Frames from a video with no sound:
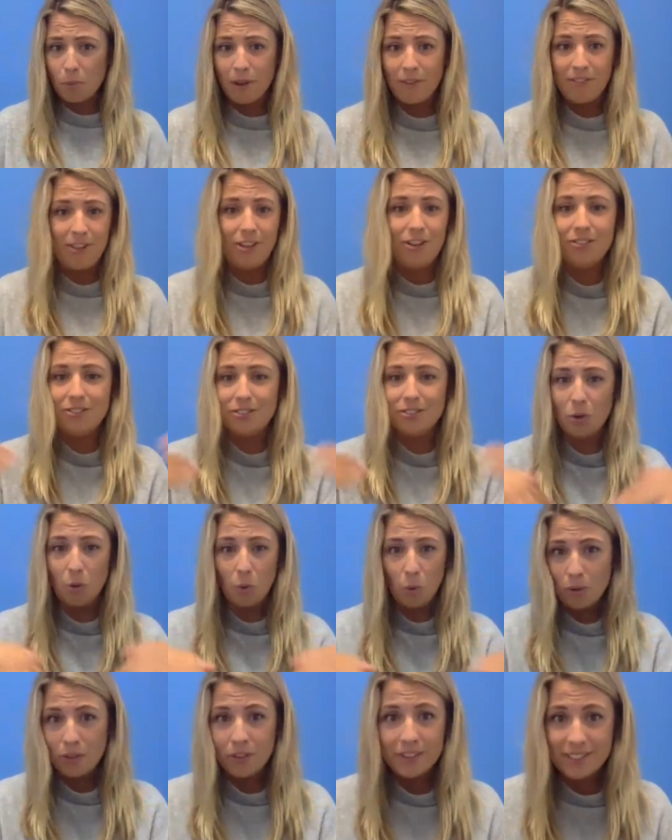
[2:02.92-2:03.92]
my videos and
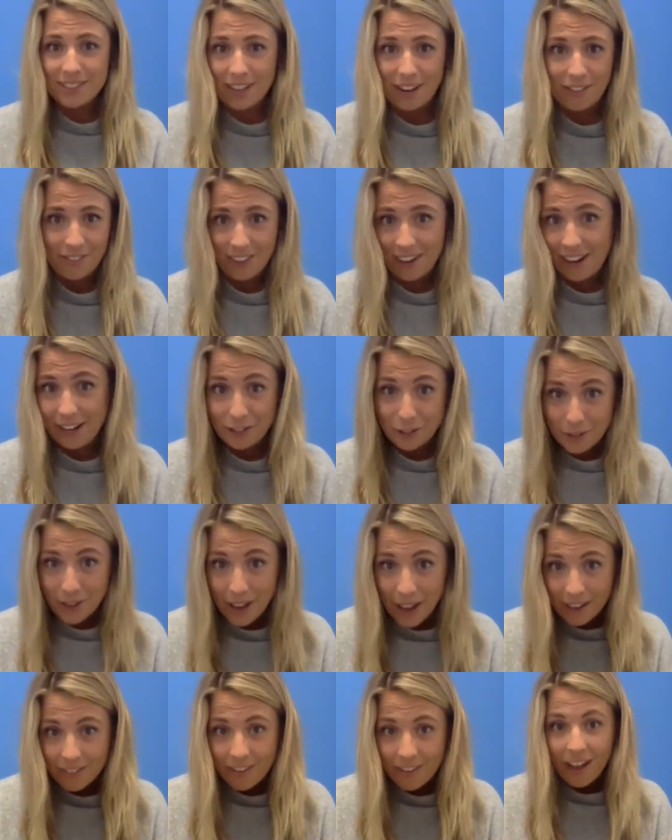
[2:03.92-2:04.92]
all the stuff that I do
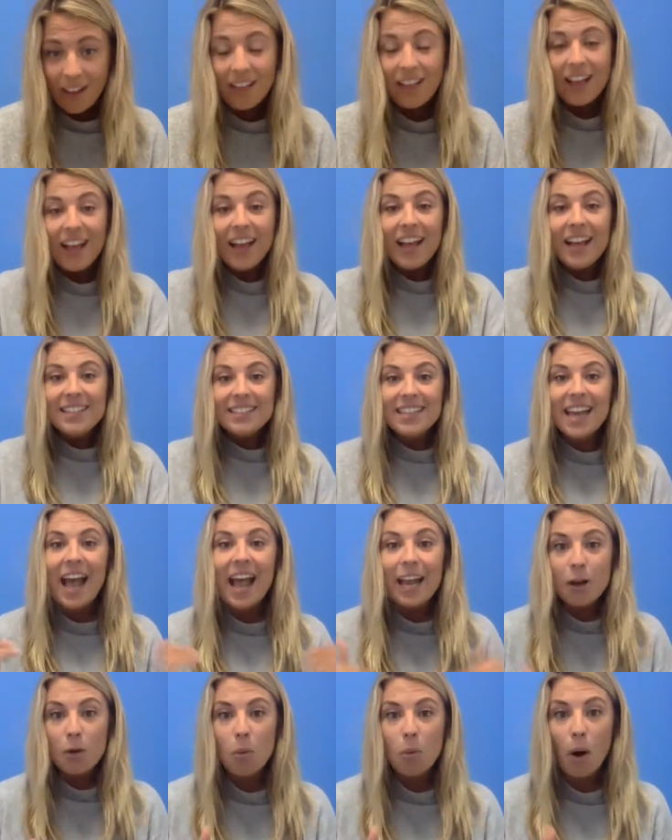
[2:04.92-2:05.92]
ever.
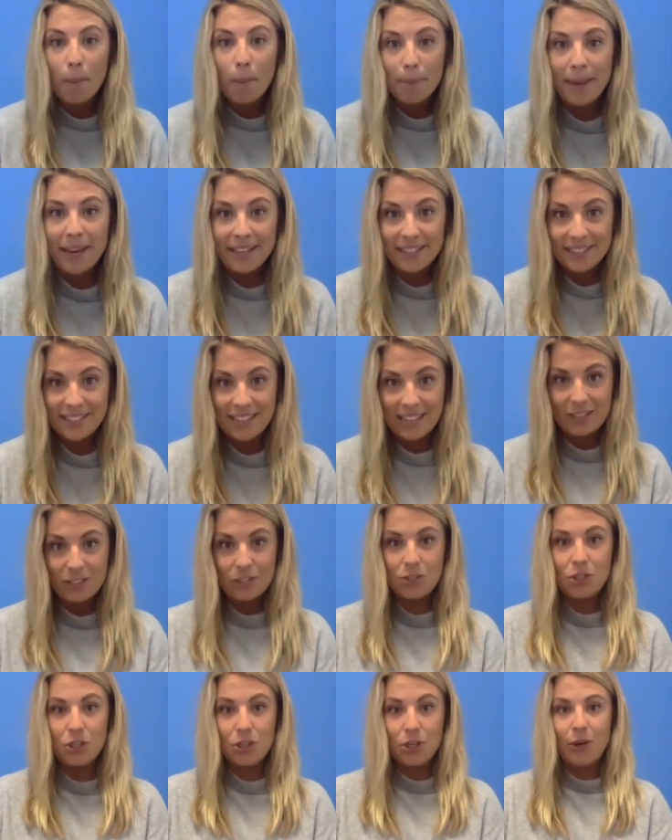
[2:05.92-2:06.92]
Take what makes
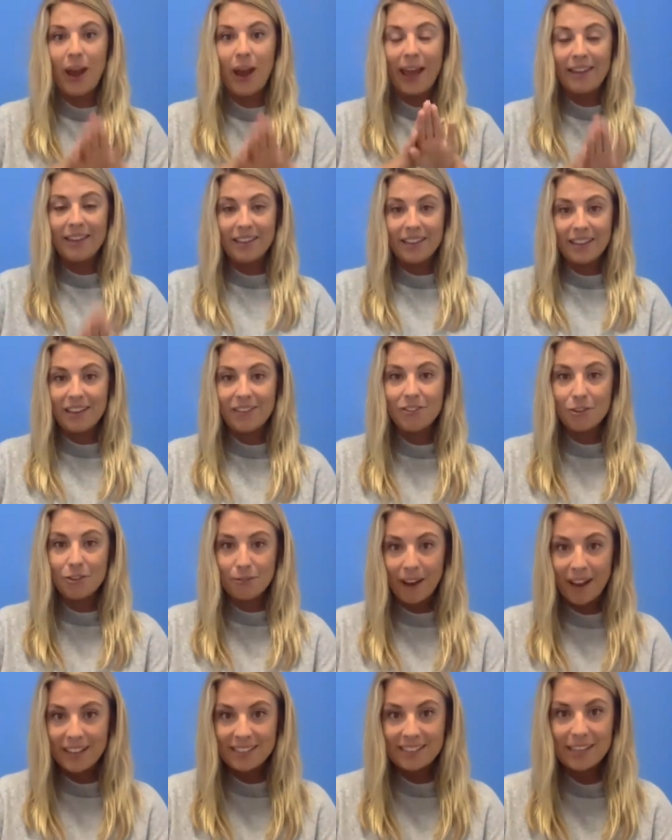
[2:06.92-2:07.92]
sense to you and leave the
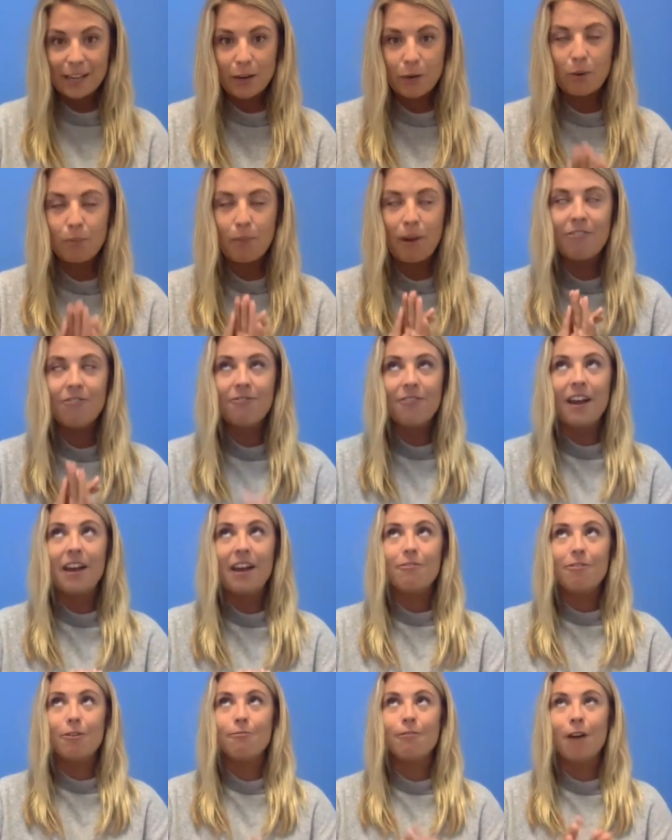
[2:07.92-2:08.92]
rest. Like one of my
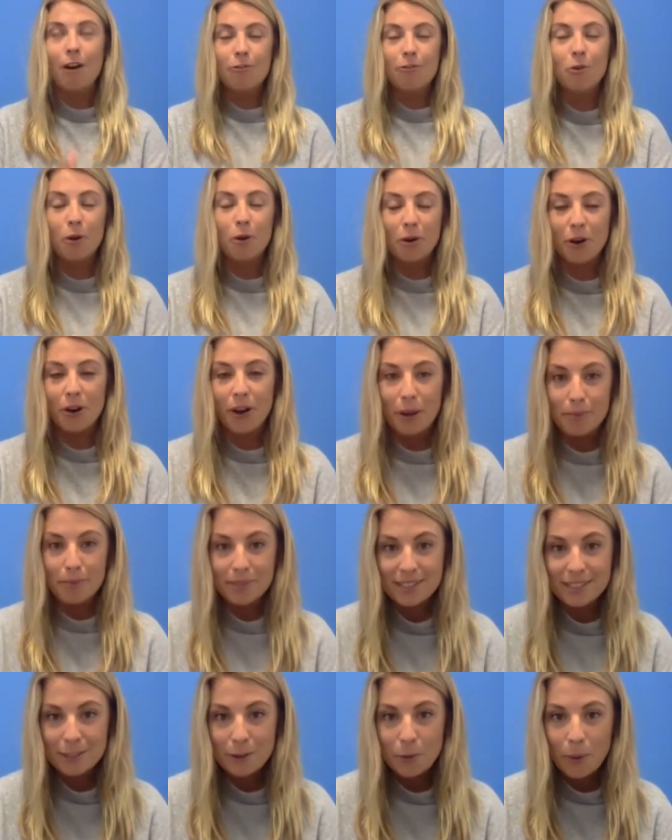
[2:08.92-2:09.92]
favorite Ralph Waldo
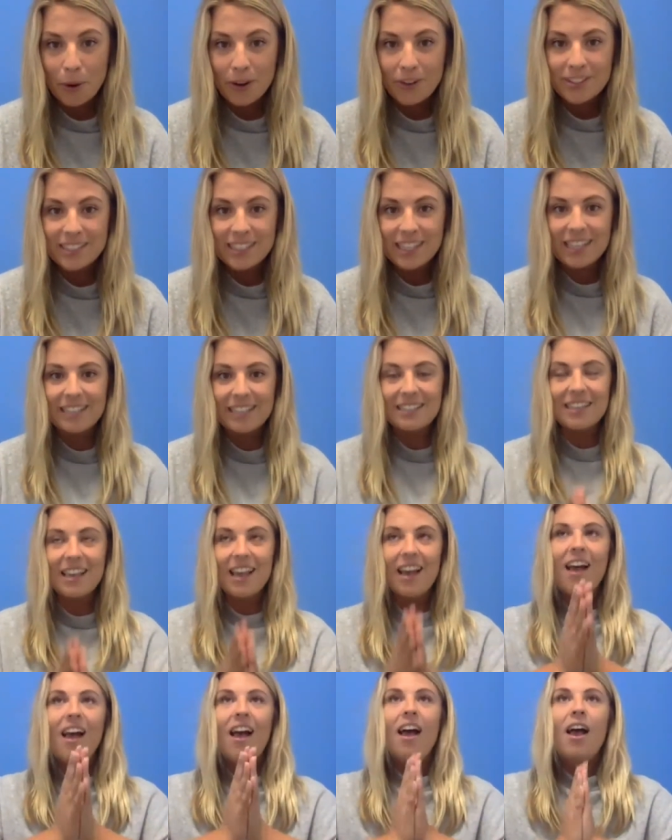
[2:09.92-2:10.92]
Emerson quotes is,
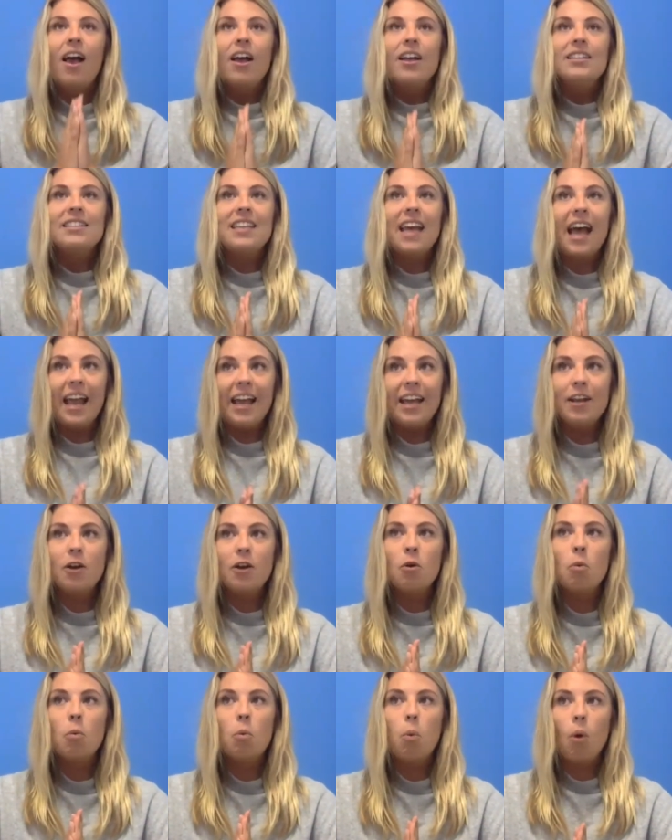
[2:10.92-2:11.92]
take
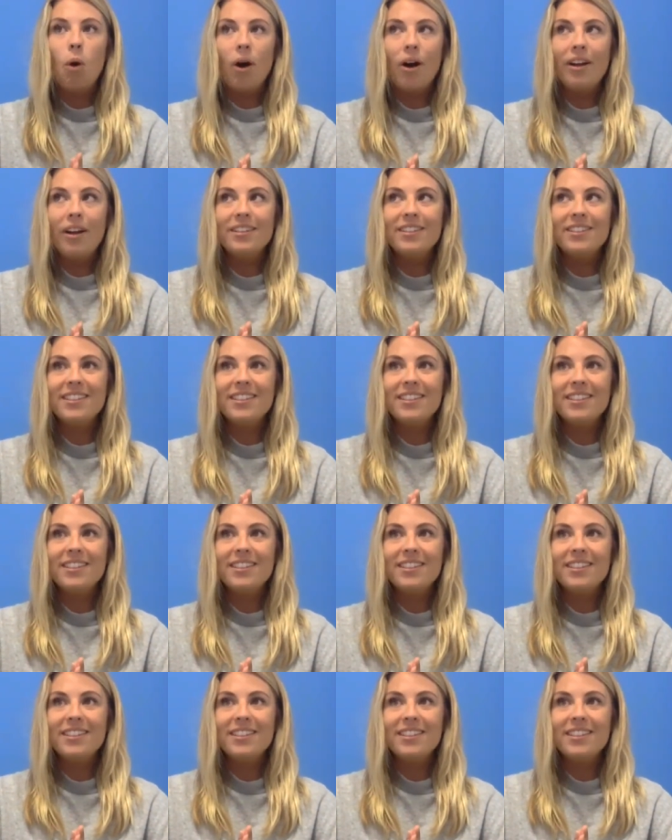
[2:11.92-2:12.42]
what